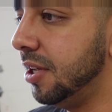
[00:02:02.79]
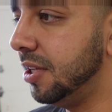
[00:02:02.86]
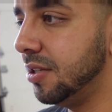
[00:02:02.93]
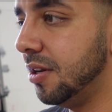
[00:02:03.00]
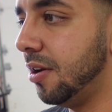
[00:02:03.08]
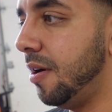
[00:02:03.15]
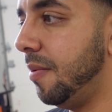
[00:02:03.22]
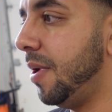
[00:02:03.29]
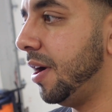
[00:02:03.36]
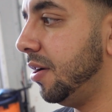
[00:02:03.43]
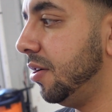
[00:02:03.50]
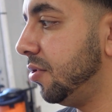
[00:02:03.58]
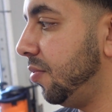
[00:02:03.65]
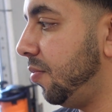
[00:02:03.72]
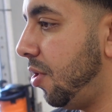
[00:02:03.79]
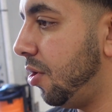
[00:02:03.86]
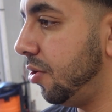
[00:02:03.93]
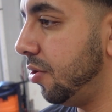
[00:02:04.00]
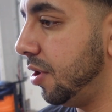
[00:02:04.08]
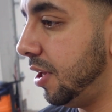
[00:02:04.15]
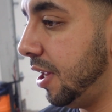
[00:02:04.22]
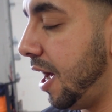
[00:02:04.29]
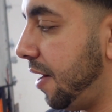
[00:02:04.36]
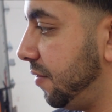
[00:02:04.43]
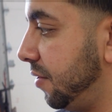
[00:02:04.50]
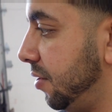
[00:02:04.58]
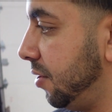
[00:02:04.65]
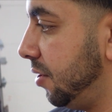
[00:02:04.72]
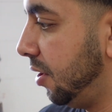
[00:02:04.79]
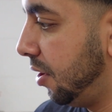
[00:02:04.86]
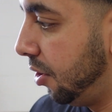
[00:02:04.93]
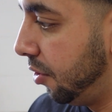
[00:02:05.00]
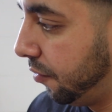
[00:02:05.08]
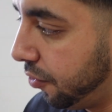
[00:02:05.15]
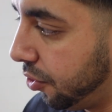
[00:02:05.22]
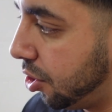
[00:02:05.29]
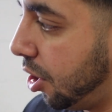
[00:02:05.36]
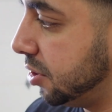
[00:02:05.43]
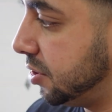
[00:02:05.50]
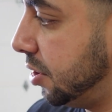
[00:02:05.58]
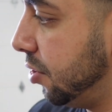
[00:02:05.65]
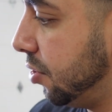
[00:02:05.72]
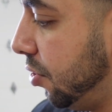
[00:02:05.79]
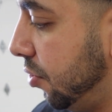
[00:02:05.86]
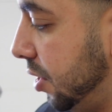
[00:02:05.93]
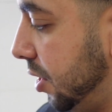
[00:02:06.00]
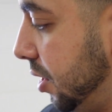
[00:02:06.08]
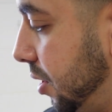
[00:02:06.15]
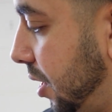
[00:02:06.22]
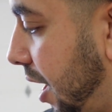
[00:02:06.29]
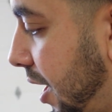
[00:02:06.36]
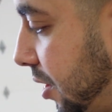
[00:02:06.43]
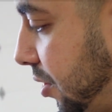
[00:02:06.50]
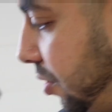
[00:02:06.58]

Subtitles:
he's gonna come back here tomorrow or the day after. Full car's undercoated. I got